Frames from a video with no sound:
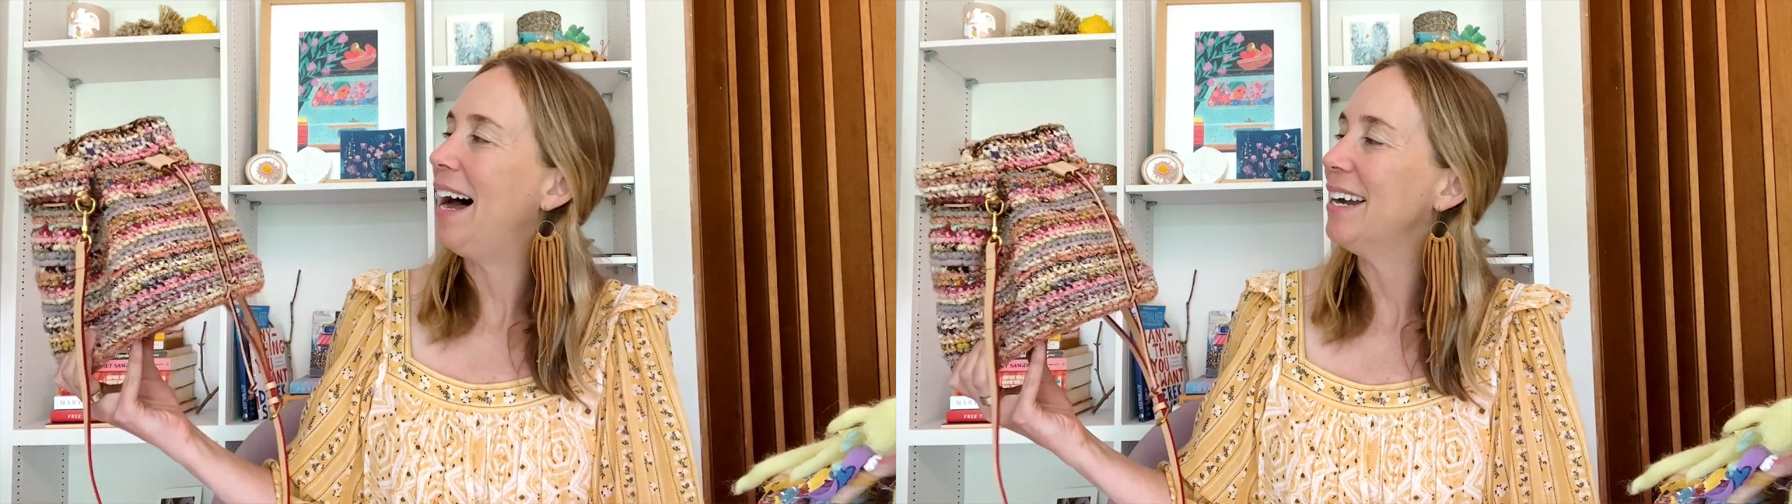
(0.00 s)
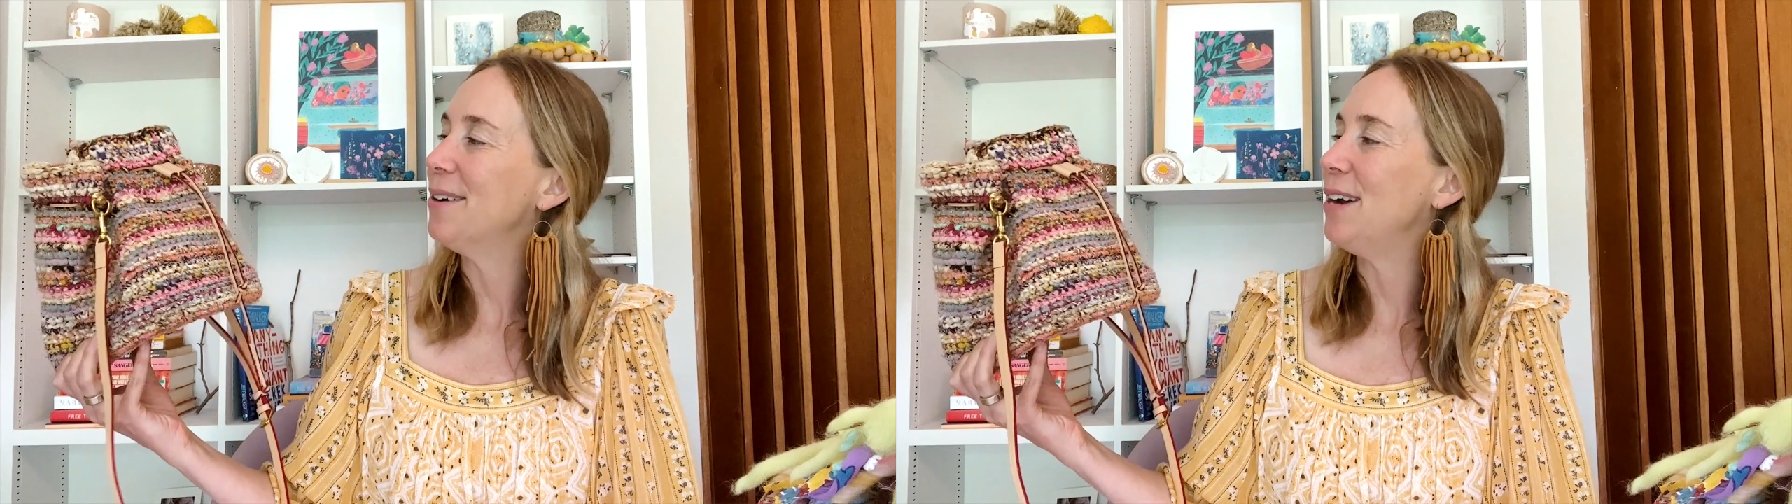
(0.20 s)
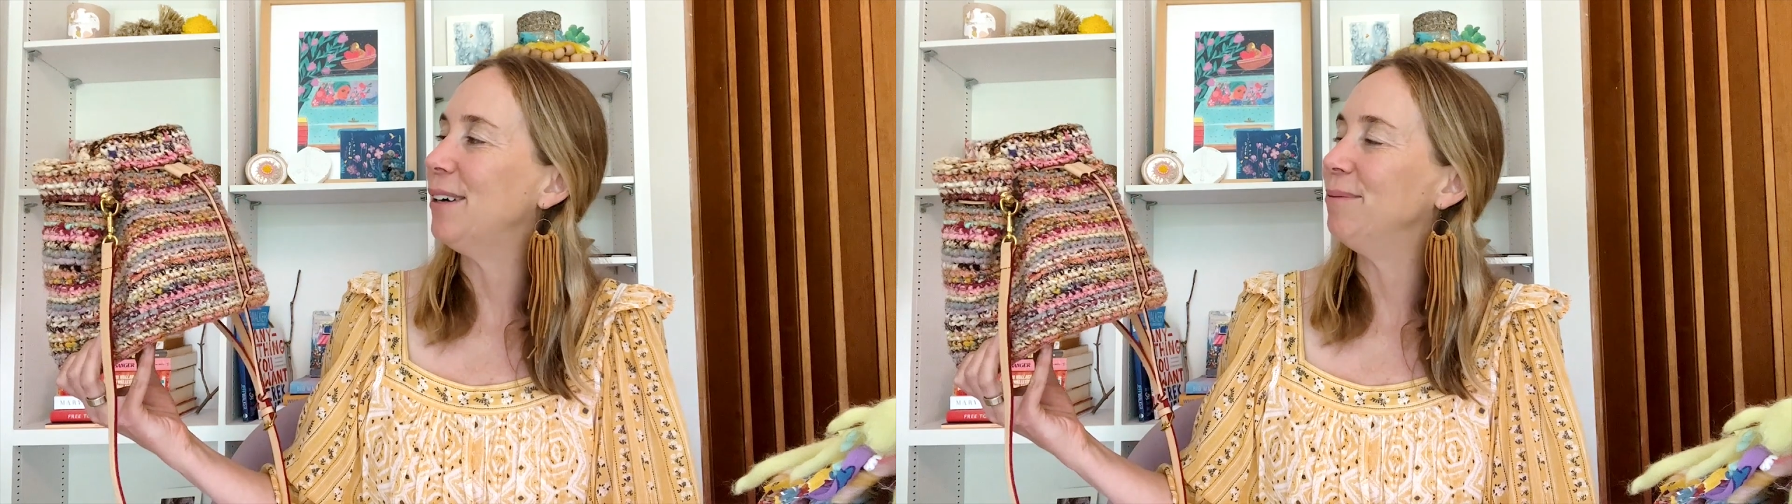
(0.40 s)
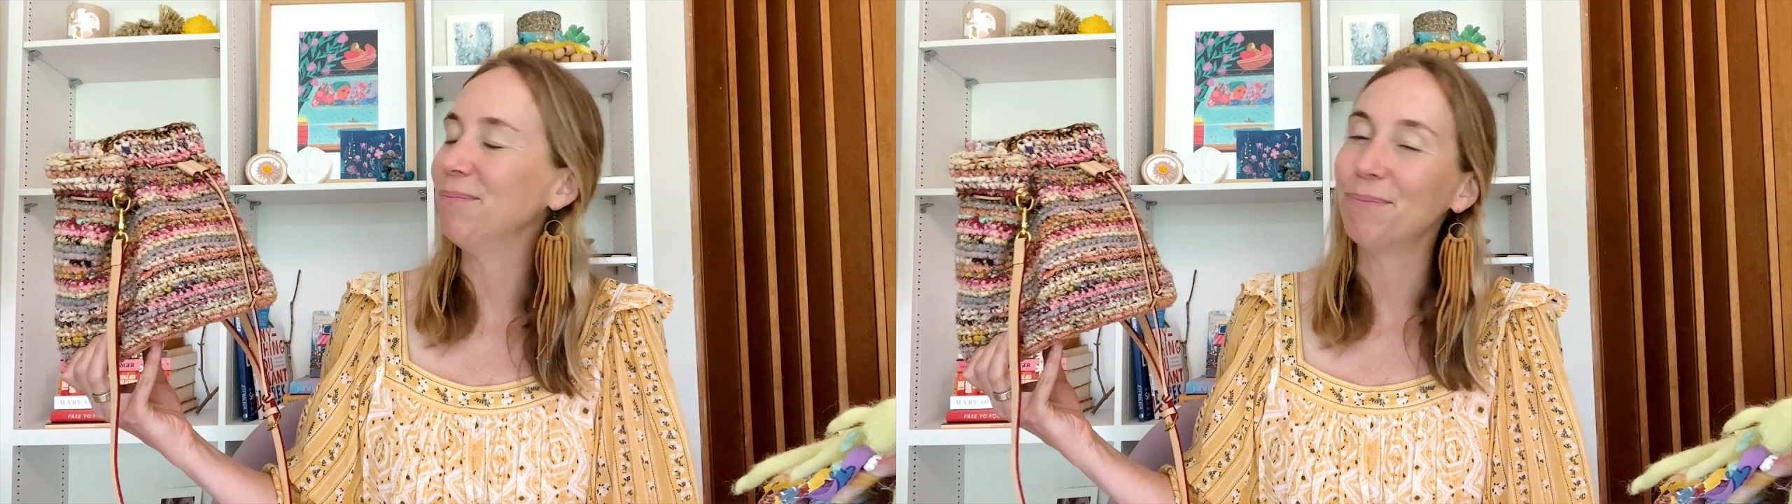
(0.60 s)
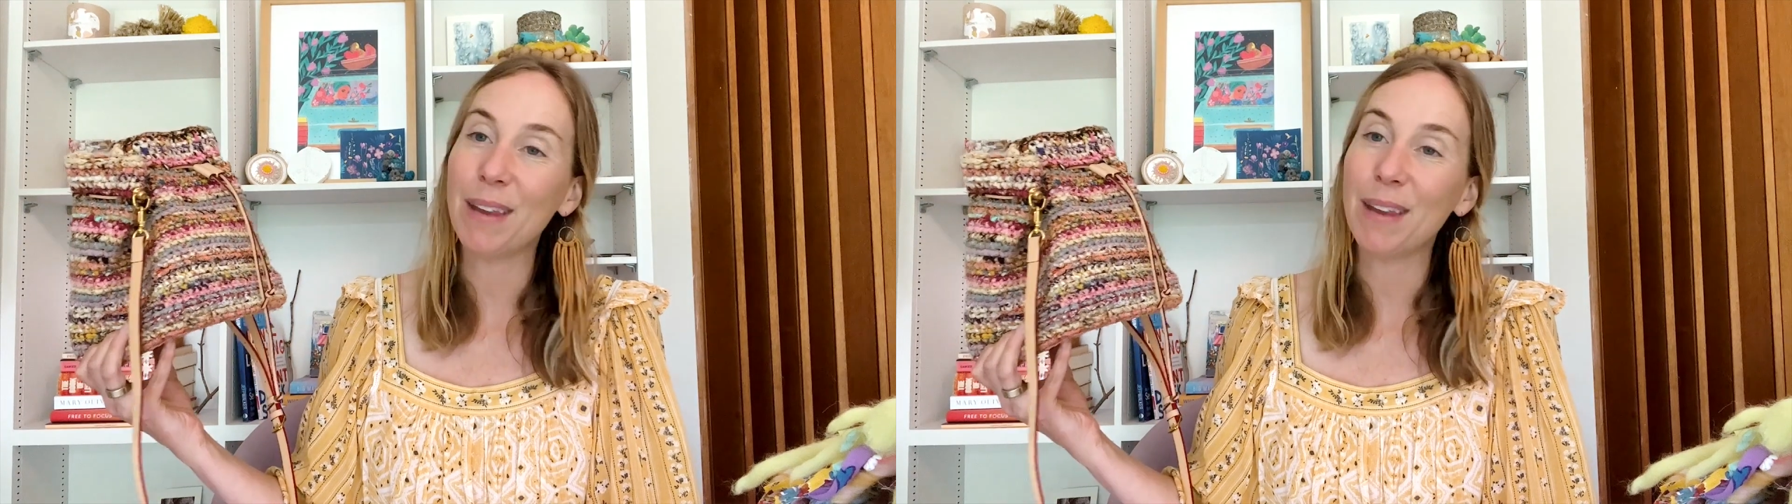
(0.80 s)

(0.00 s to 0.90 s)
I don't know.